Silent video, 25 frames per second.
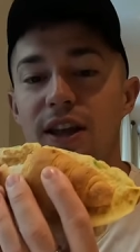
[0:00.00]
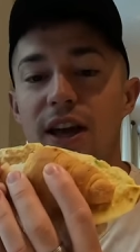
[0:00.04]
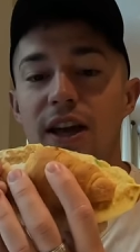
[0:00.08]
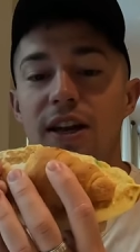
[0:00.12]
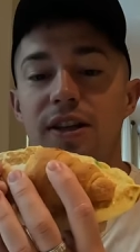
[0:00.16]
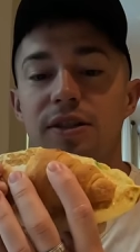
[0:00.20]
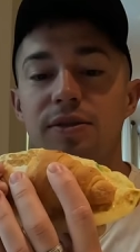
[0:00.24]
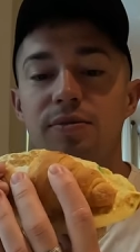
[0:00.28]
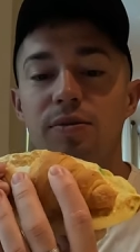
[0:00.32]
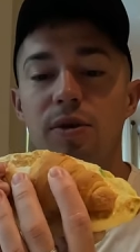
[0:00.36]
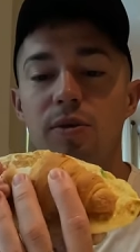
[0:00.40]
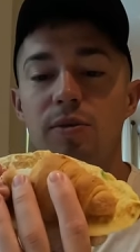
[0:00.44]
that
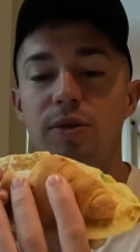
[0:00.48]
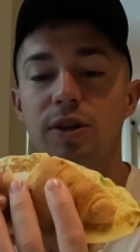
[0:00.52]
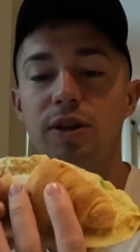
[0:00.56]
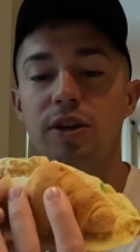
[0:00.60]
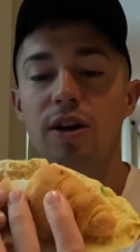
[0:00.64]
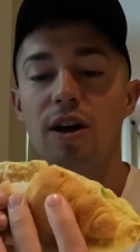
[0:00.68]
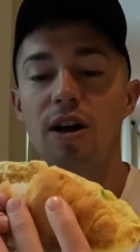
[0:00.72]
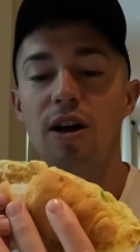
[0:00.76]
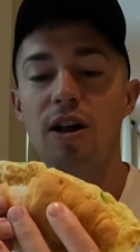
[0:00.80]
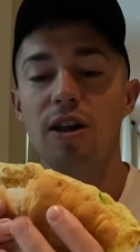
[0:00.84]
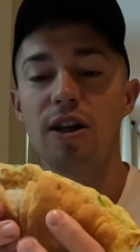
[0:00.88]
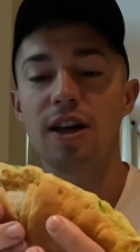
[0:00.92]
is what we
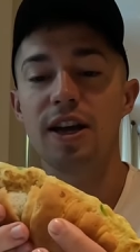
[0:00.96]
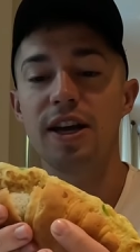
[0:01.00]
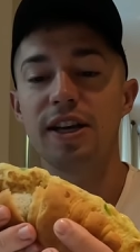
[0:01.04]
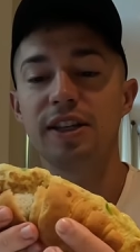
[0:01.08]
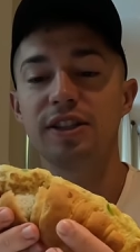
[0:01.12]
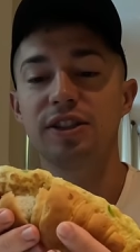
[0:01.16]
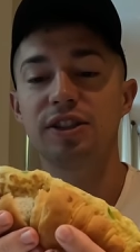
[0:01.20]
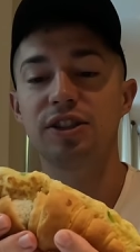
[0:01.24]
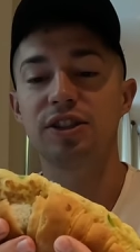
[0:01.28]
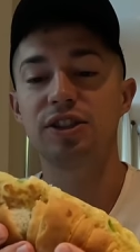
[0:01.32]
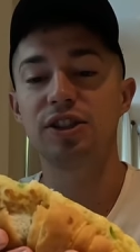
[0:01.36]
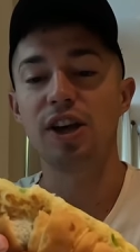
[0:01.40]
call a
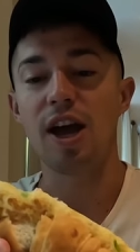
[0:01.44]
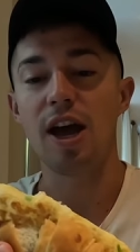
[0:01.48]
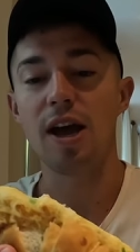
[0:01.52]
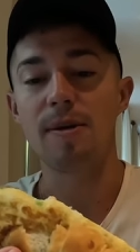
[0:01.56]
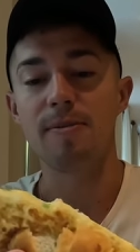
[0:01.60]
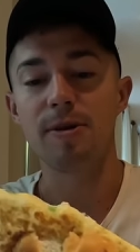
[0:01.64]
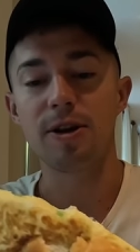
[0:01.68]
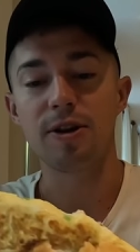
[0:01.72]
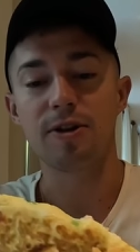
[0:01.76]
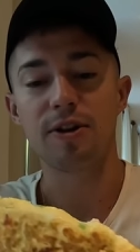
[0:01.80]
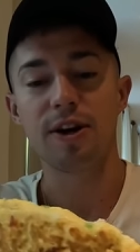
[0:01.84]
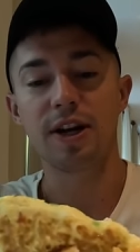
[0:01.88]

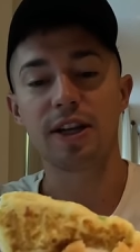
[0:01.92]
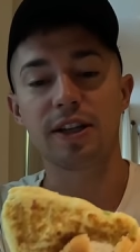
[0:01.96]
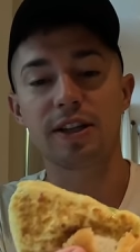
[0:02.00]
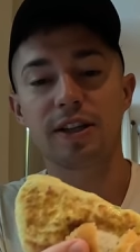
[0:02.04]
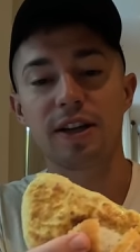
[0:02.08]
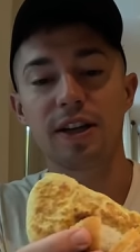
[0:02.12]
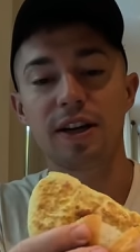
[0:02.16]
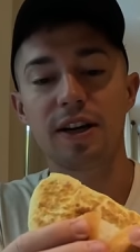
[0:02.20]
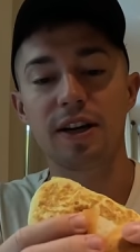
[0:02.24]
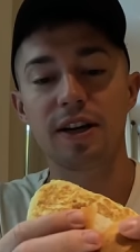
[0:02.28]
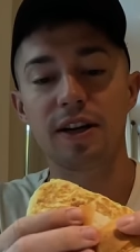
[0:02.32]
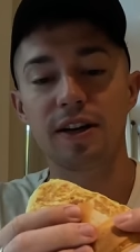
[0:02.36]
sammy right
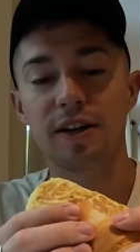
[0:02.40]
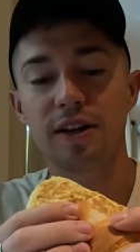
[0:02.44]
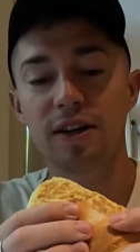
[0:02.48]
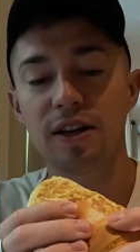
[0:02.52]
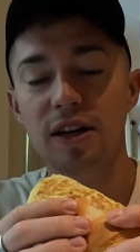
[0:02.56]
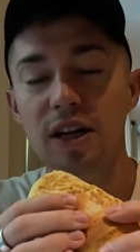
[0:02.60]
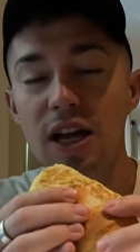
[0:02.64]
there.